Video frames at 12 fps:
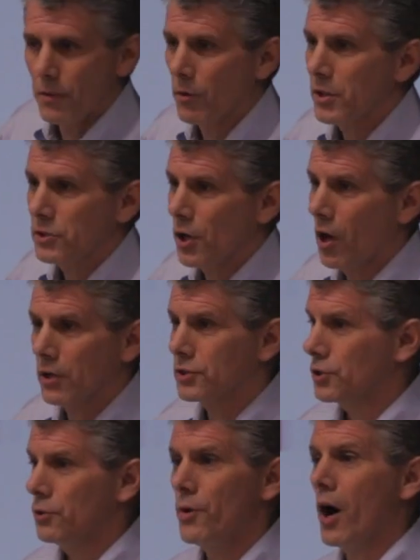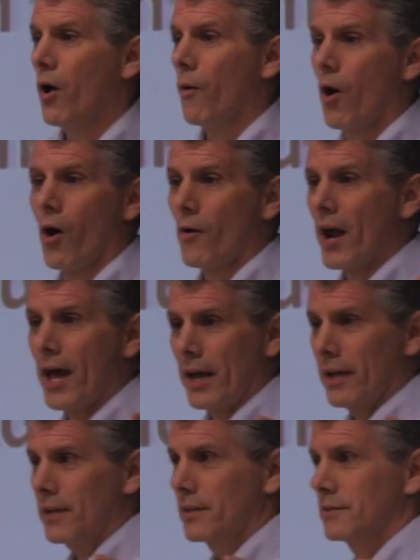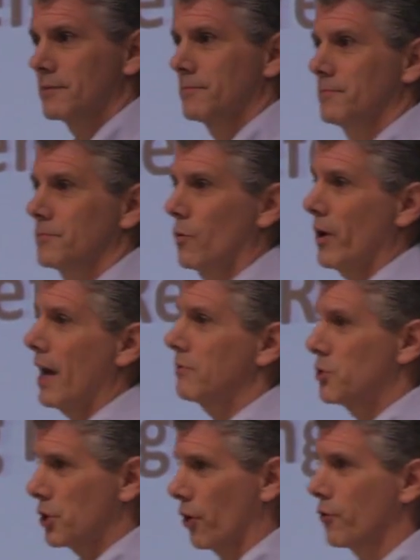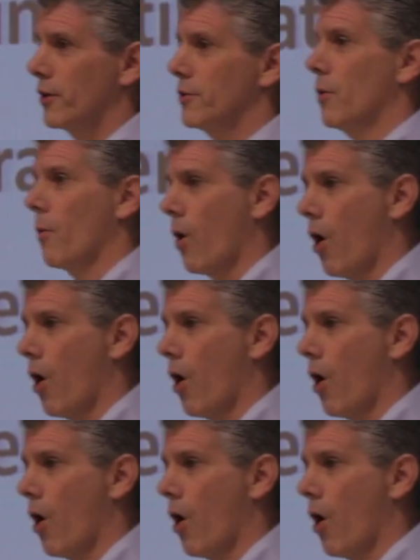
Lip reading: The results you know already. We have children that